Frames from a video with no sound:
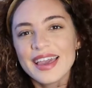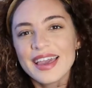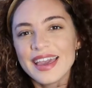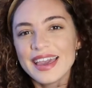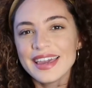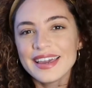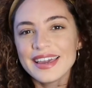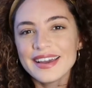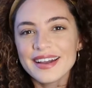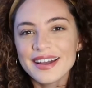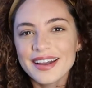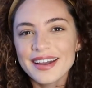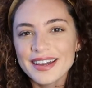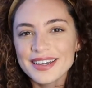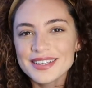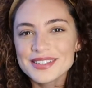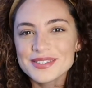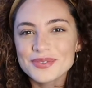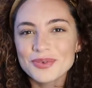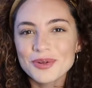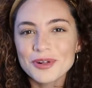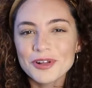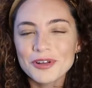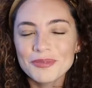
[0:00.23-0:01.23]
Hey
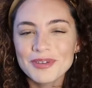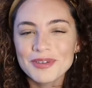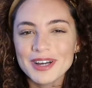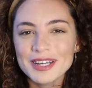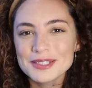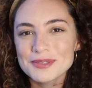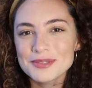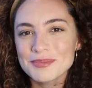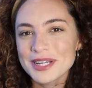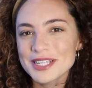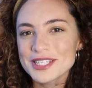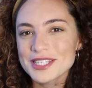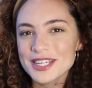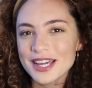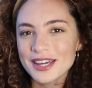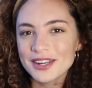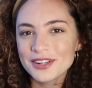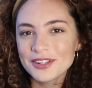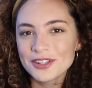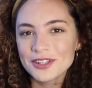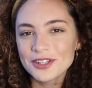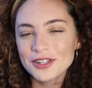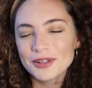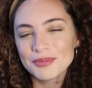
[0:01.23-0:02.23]
guys, welcome back to my
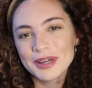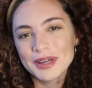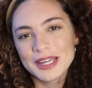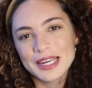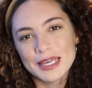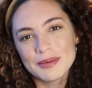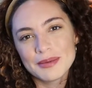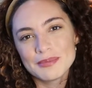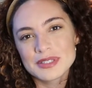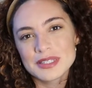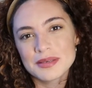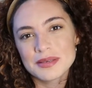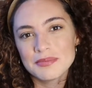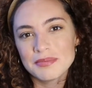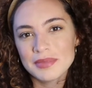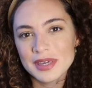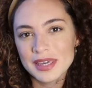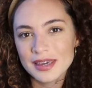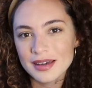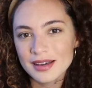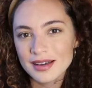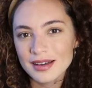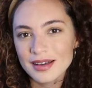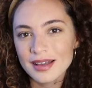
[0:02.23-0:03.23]
channel. My name's
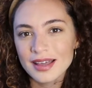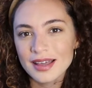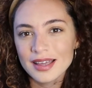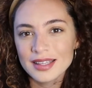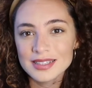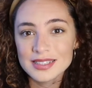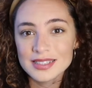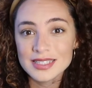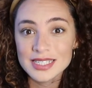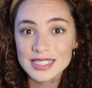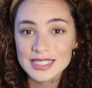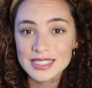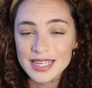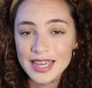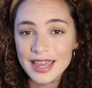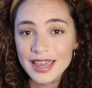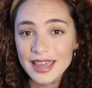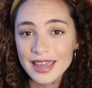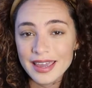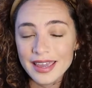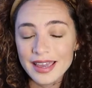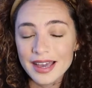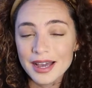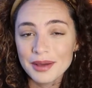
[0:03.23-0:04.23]
Mia and
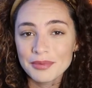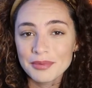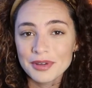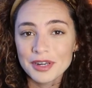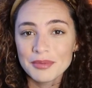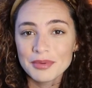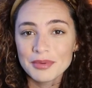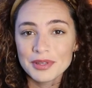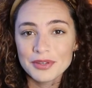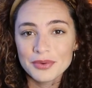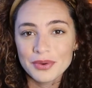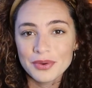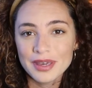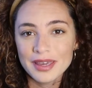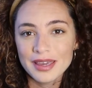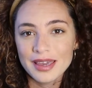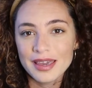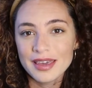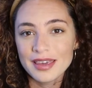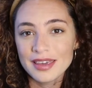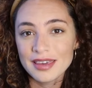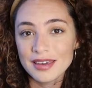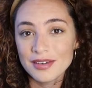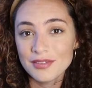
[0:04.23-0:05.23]
today I'm going to be doing
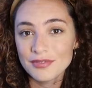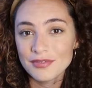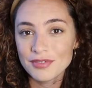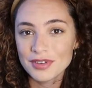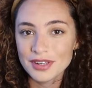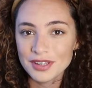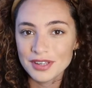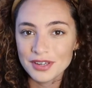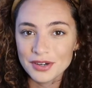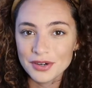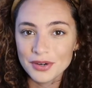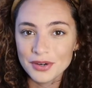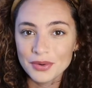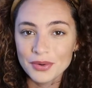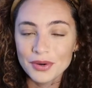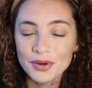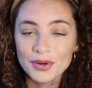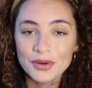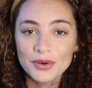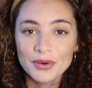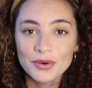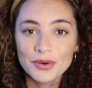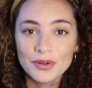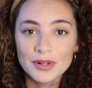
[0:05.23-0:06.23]
a
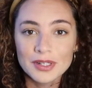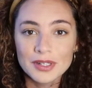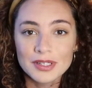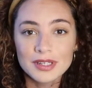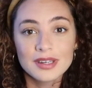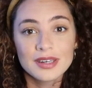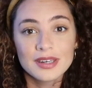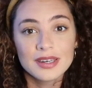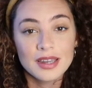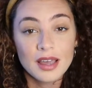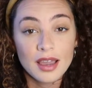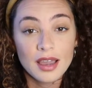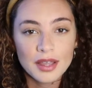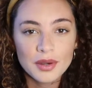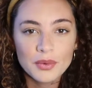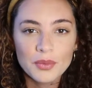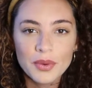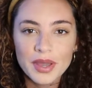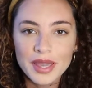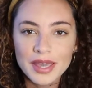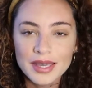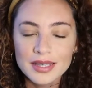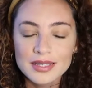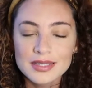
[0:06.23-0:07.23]
video called 9
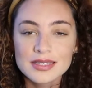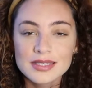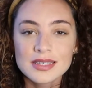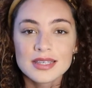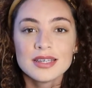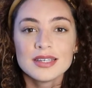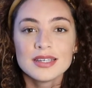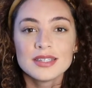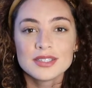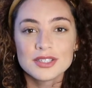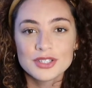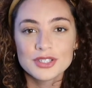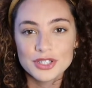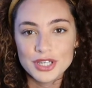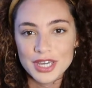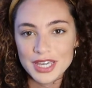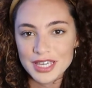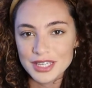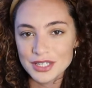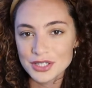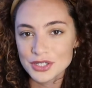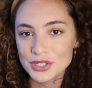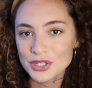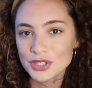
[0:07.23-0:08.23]
ways to
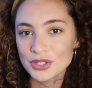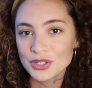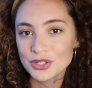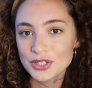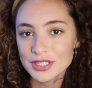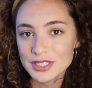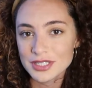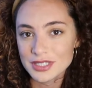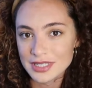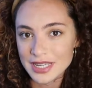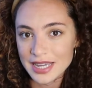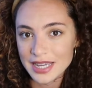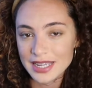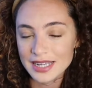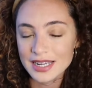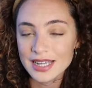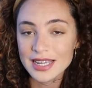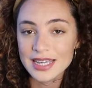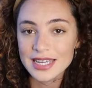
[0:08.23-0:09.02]
change your state